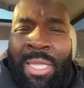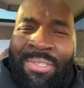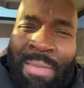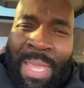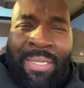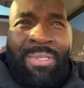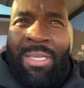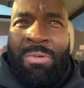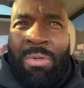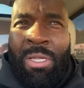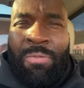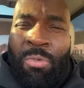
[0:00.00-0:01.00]
Joseph
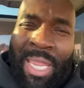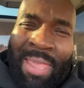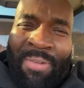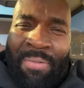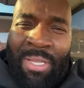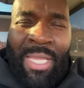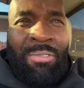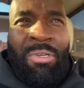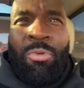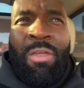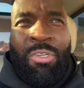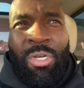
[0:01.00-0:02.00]
Sherman has
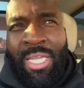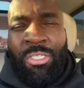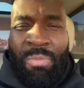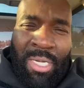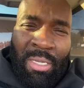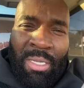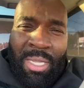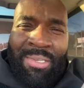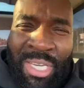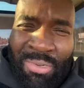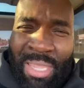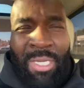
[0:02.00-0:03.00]
never met Talia
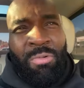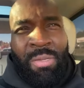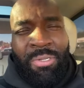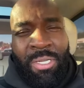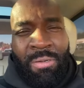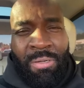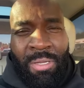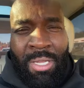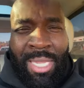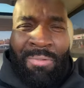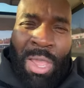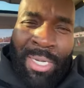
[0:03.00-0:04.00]
Graves, let
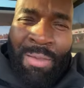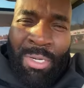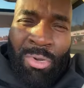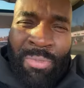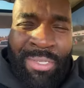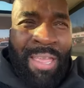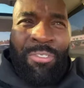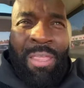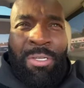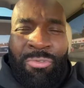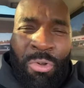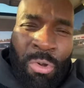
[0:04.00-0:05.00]
alone
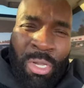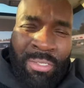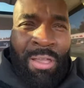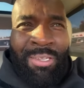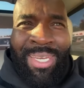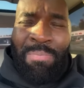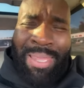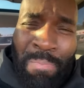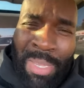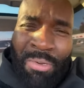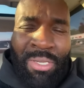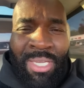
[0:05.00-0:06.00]
graped her,
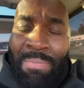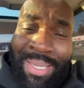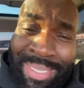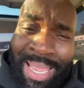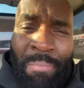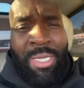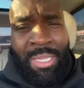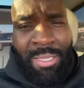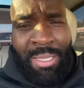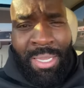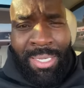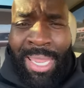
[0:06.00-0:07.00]
as it
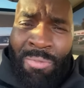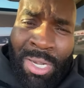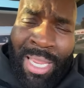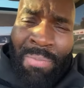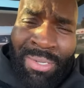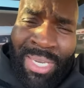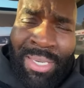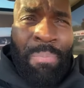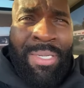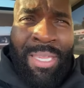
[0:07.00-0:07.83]
says inside of the suit.